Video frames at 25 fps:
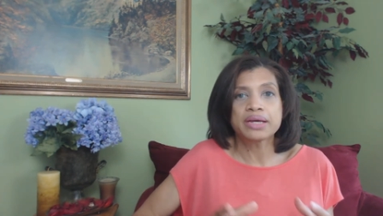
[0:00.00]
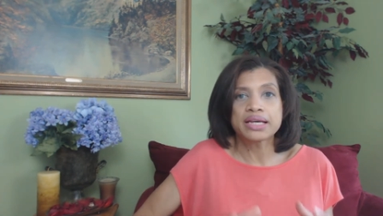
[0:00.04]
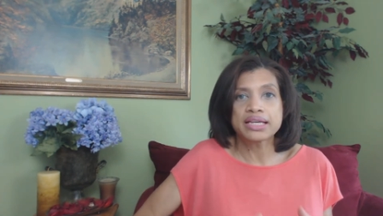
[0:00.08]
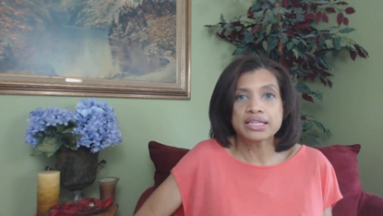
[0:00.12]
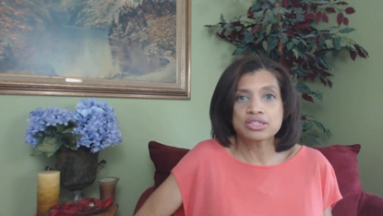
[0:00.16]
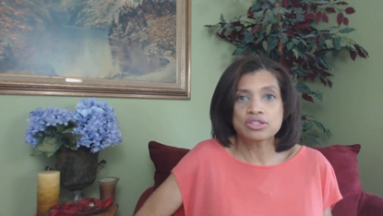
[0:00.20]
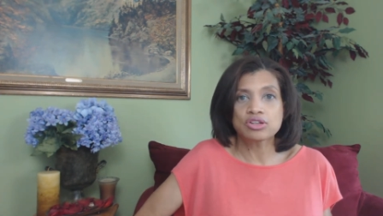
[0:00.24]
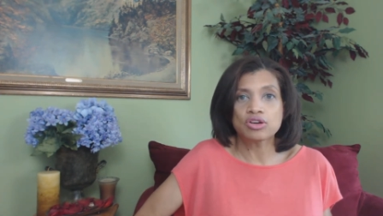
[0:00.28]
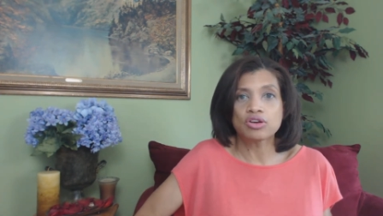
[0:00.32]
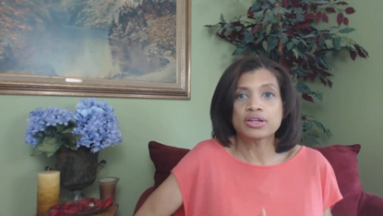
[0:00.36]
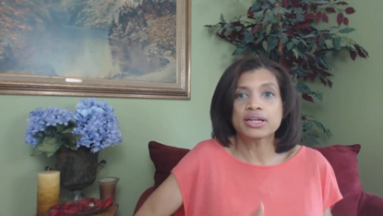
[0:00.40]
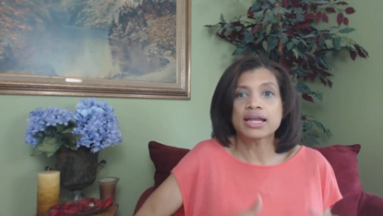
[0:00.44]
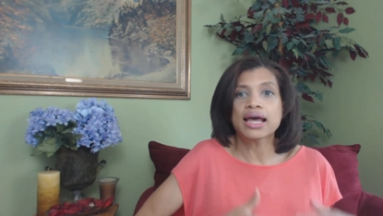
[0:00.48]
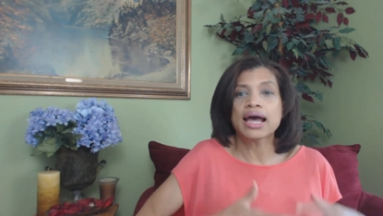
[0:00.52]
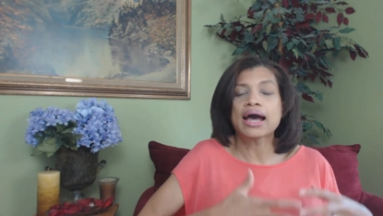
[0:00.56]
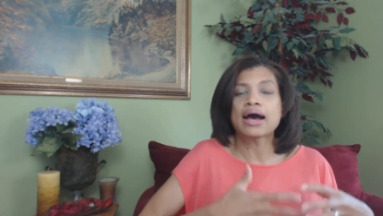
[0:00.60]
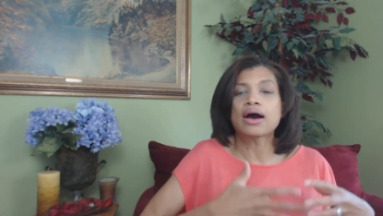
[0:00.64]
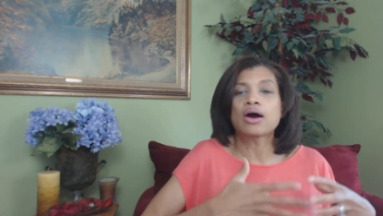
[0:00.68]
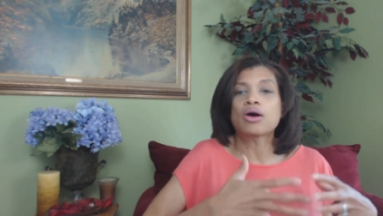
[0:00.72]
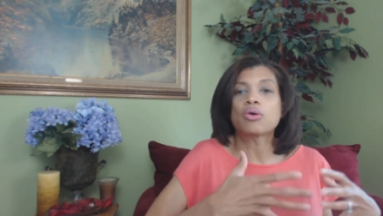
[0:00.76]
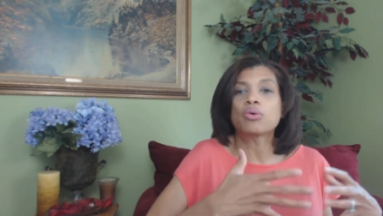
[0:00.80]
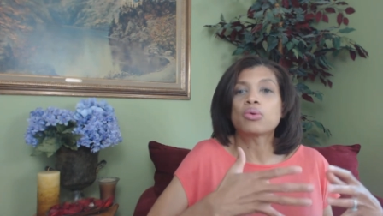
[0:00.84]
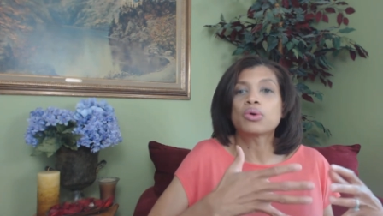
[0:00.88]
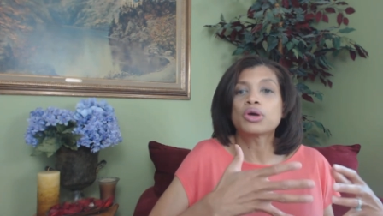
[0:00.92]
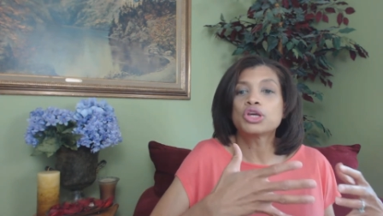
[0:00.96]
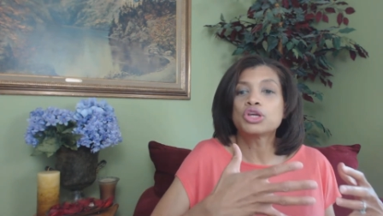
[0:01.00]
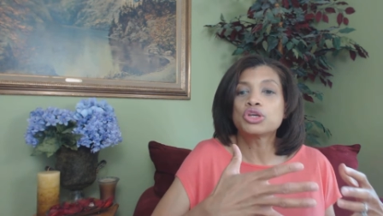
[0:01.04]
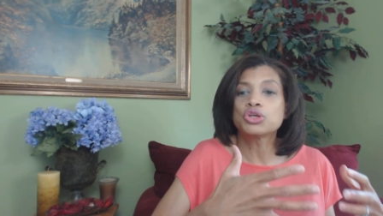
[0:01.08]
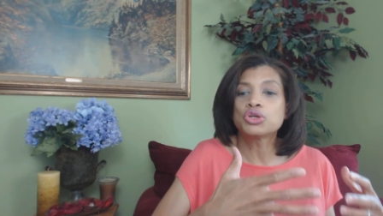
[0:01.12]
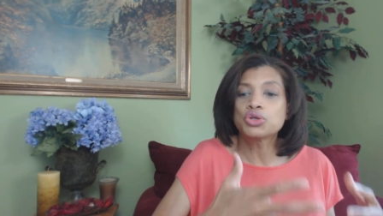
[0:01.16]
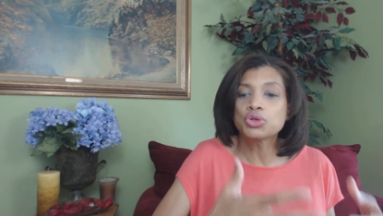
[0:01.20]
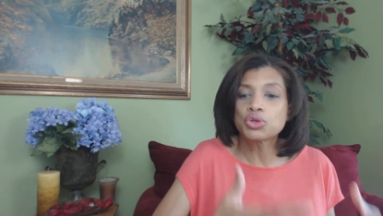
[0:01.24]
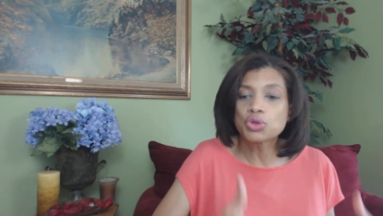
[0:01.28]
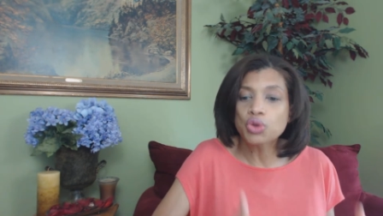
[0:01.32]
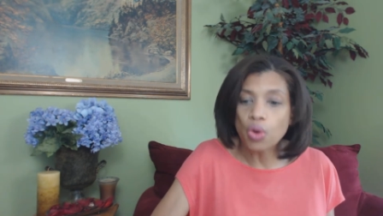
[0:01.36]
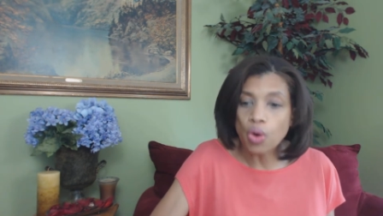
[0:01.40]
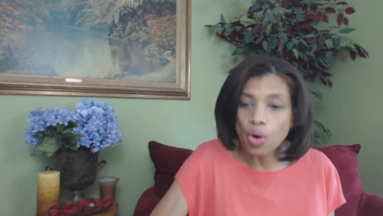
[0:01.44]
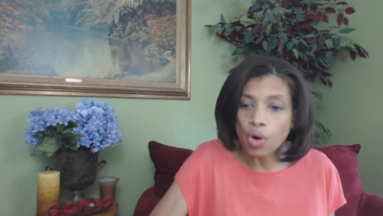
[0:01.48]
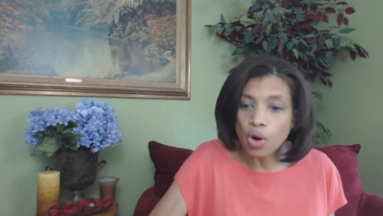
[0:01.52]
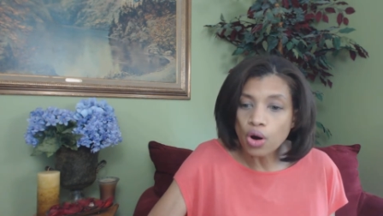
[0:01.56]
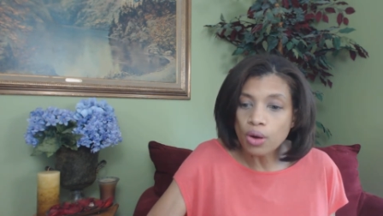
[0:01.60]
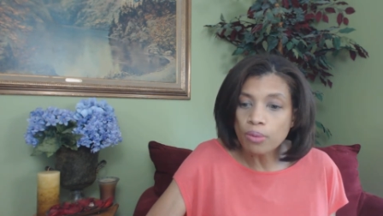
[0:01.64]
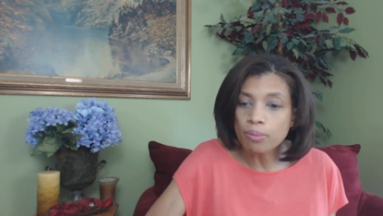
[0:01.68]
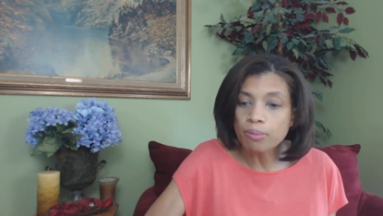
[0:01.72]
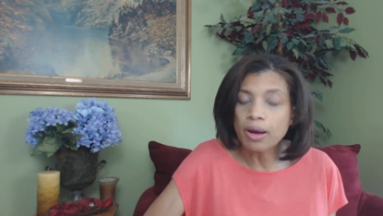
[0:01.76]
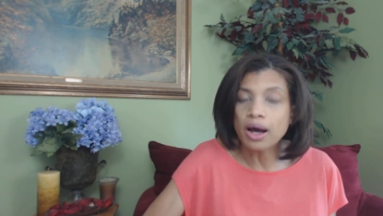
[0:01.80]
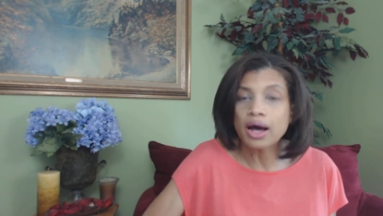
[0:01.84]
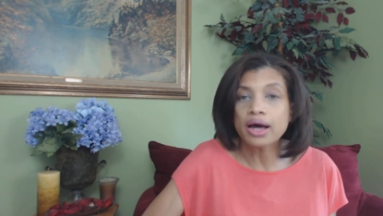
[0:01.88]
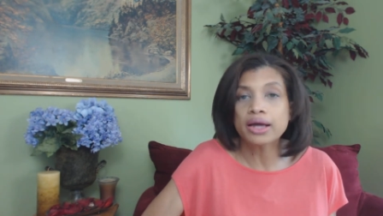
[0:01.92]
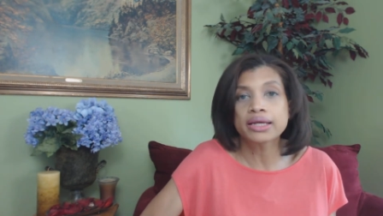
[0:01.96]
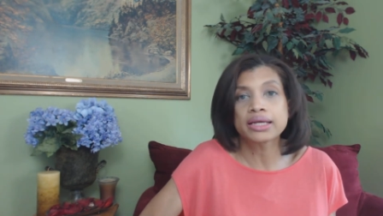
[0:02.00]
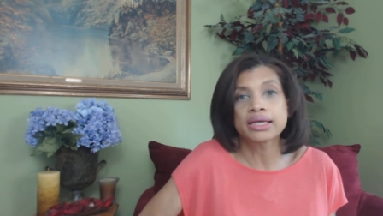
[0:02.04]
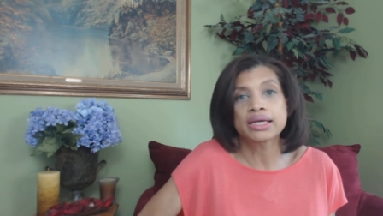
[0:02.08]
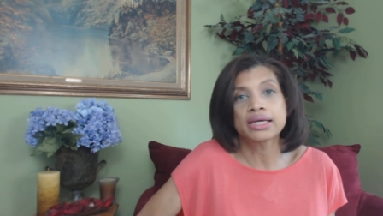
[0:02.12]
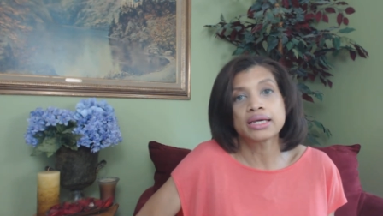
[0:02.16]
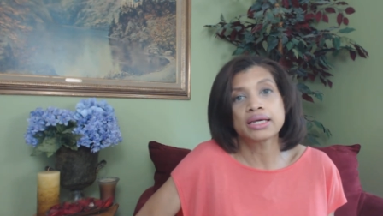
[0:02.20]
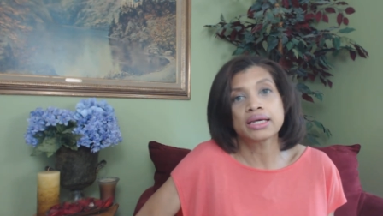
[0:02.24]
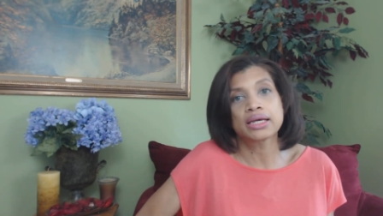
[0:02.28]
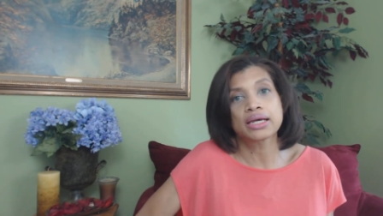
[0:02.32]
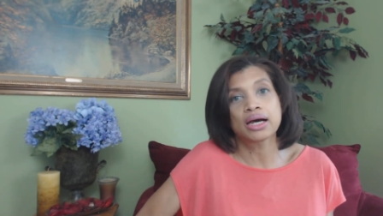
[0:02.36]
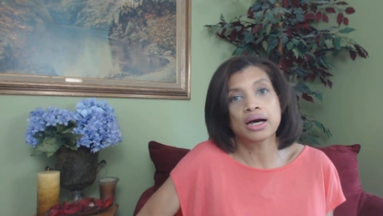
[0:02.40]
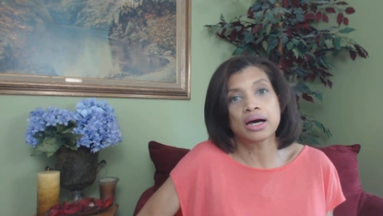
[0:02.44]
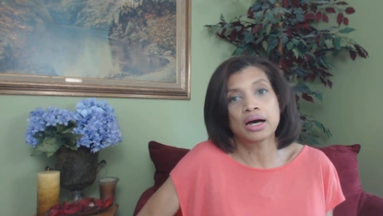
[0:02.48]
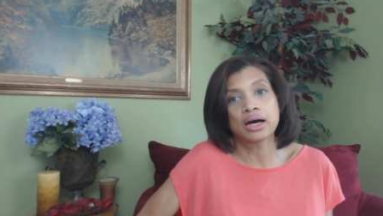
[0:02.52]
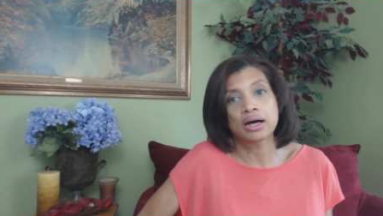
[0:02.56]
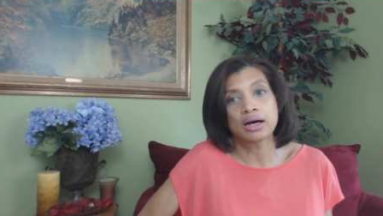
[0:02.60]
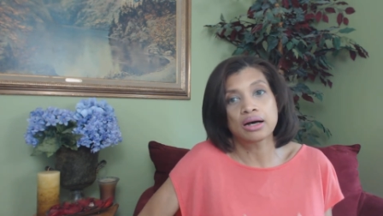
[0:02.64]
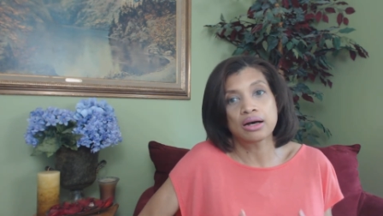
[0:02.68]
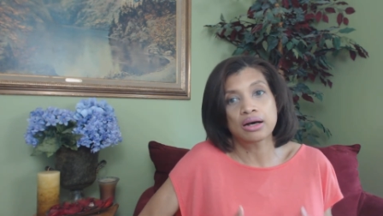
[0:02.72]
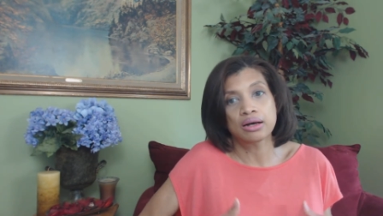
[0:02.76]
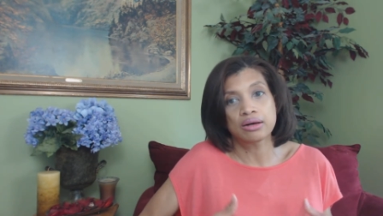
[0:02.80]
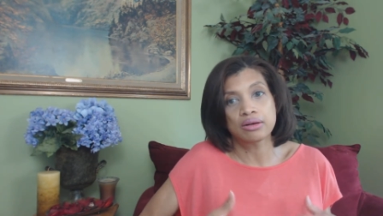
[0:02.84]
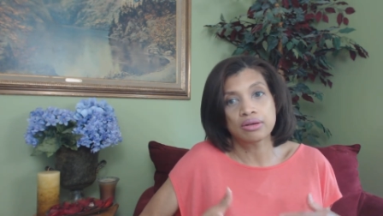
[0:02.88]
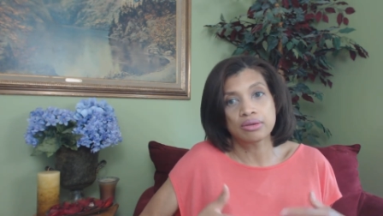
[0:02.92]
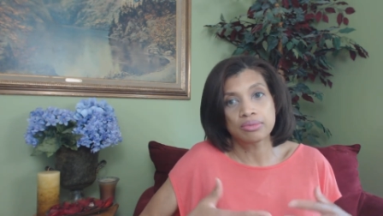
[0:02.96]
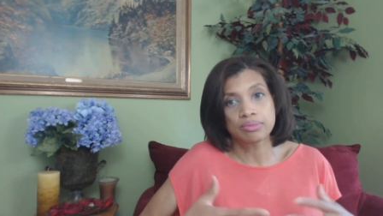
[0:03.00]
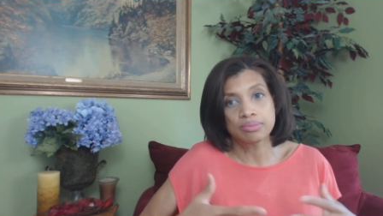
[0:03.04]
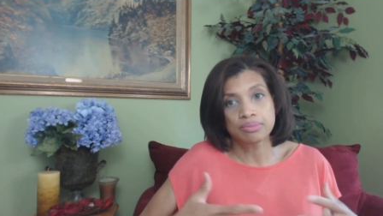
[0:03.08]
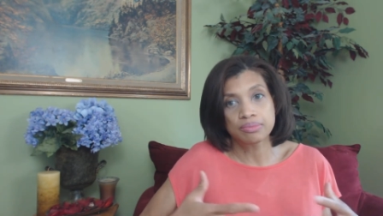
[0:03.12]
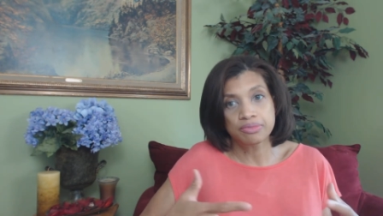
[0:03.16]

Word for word: based on how your body uh,